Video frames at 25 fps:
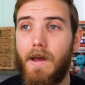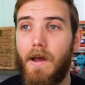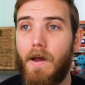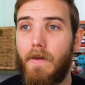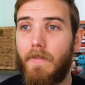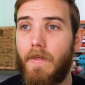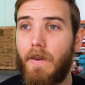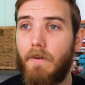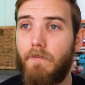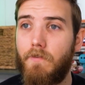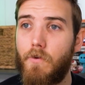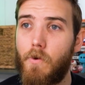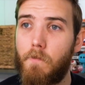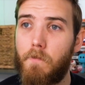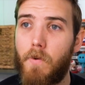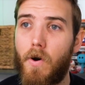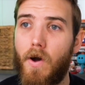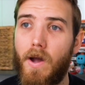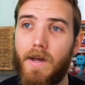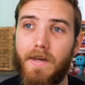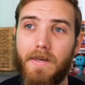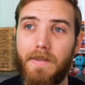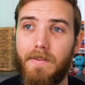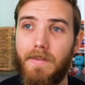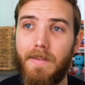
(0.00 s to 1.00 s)
that if you're
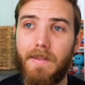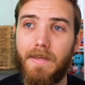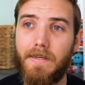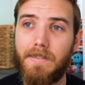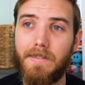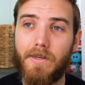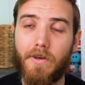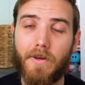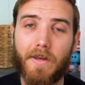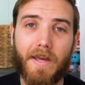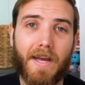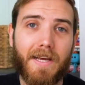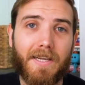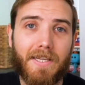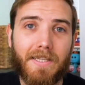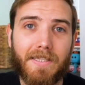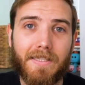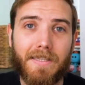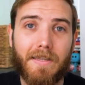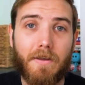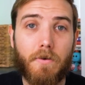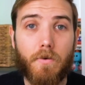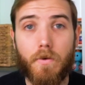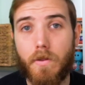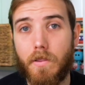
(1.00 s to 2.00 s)
buying in these locations
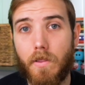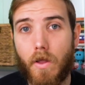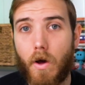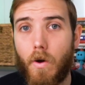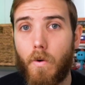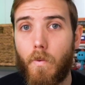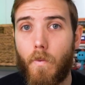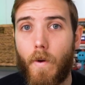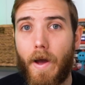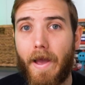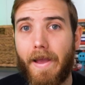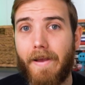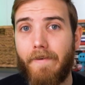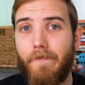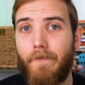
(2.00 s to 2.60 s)
that are a long way